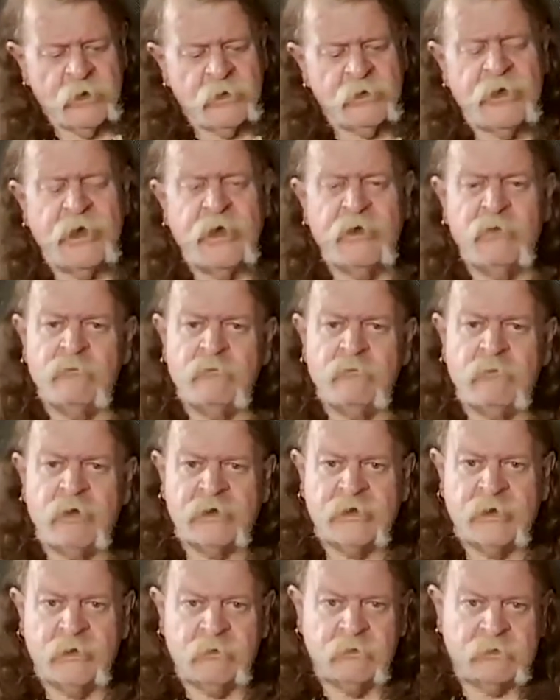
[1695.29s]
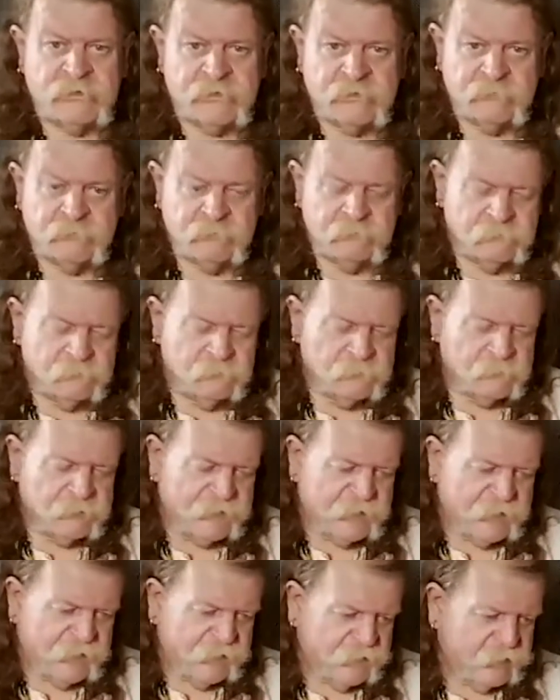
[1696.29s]
Now, my character,
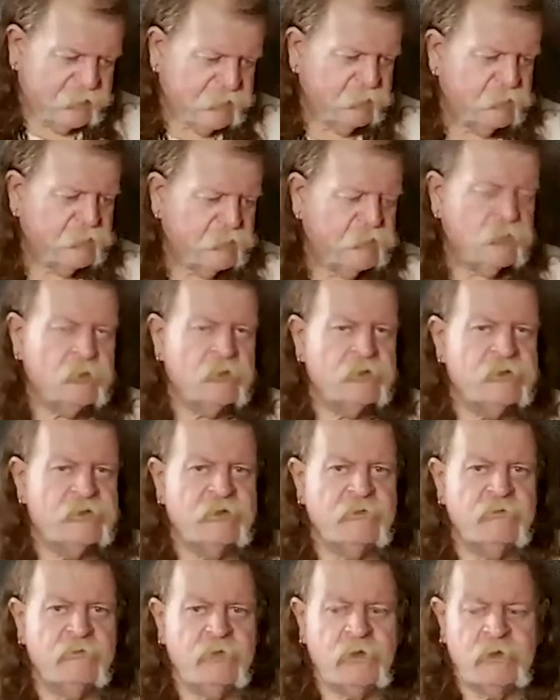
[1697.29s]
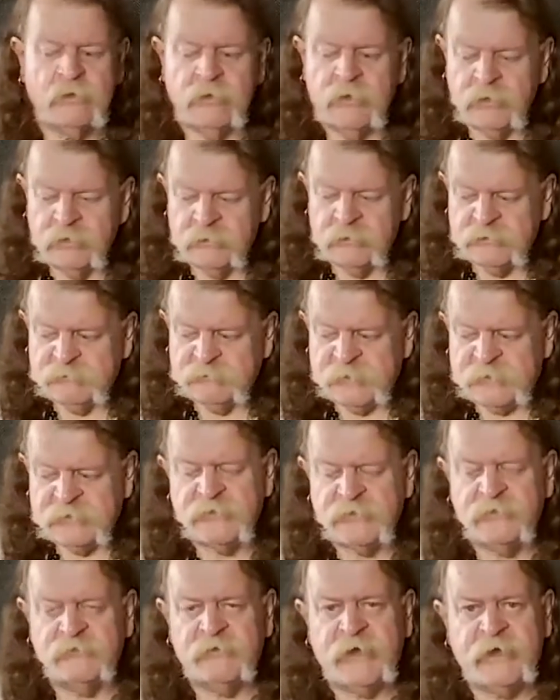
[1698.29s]
Egil Thorsson, well, it's
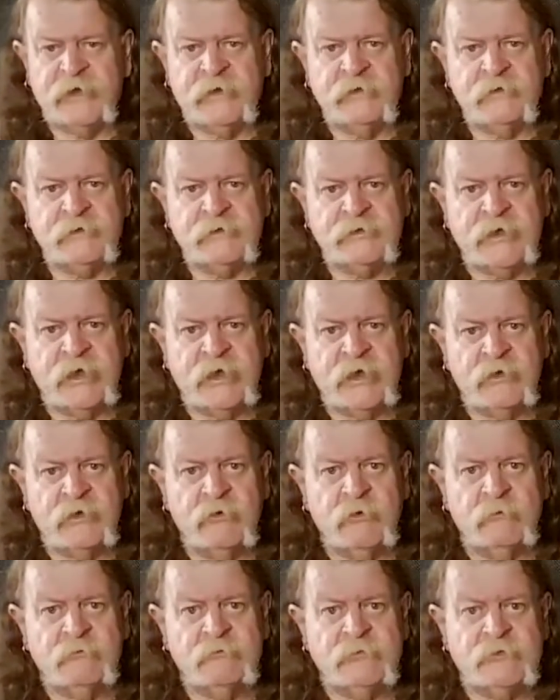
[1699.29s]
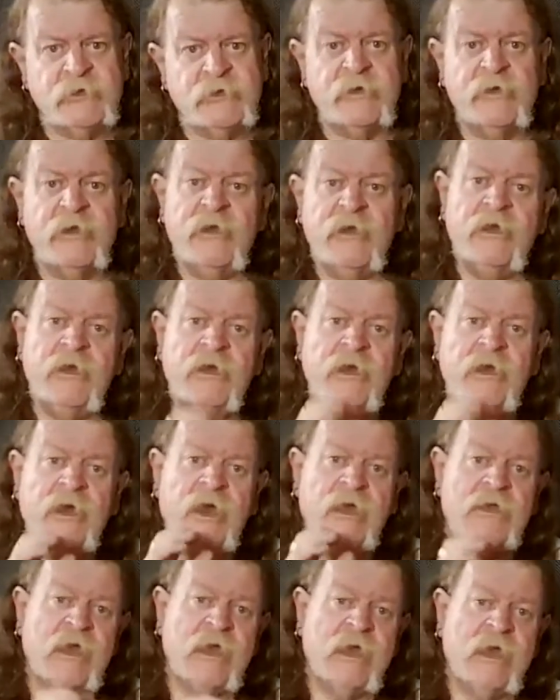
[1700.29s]
based off Egil Skallagrimsson.
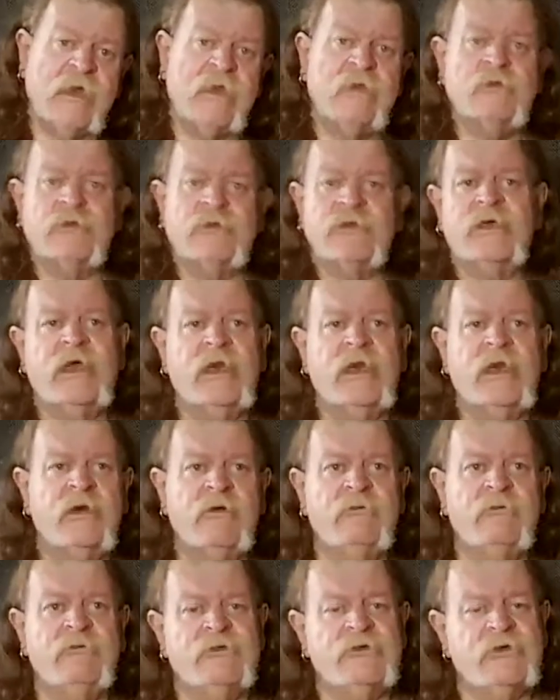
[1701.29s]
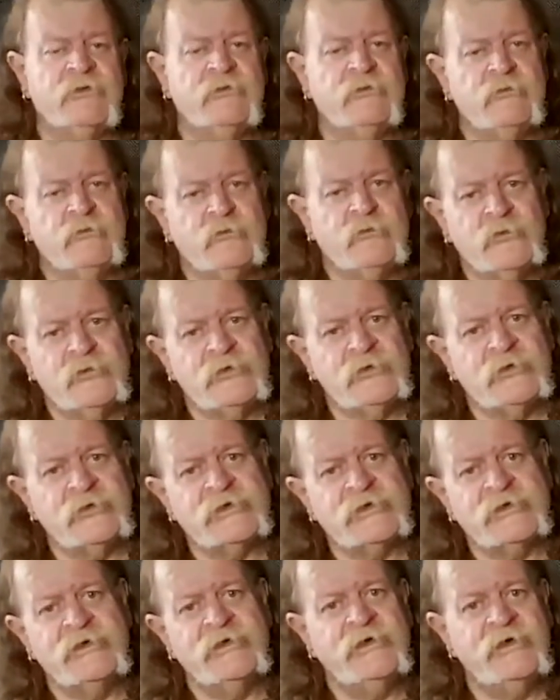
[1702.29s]
Egil Skallagrimsson
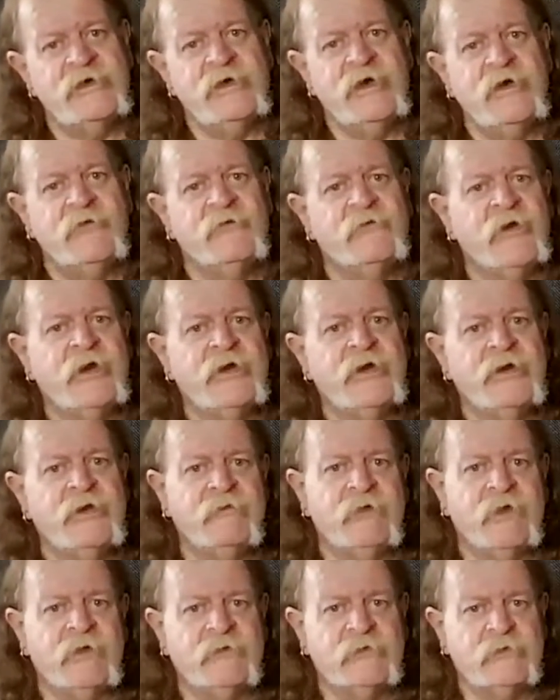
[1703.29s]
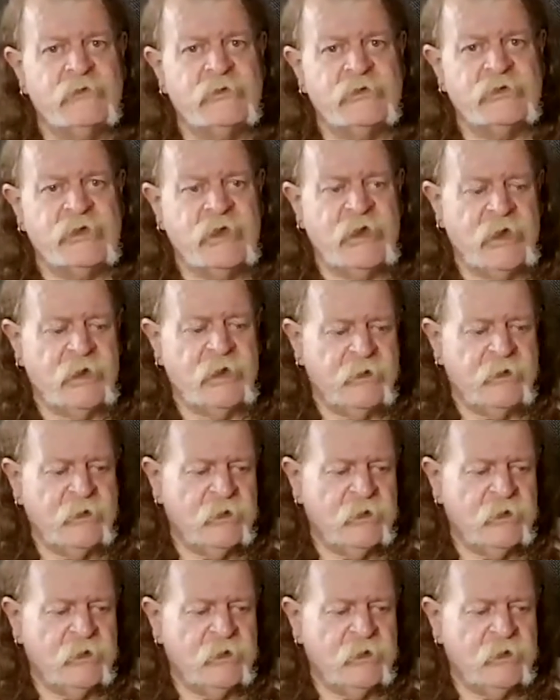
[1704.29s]
was a friend of Athelstan.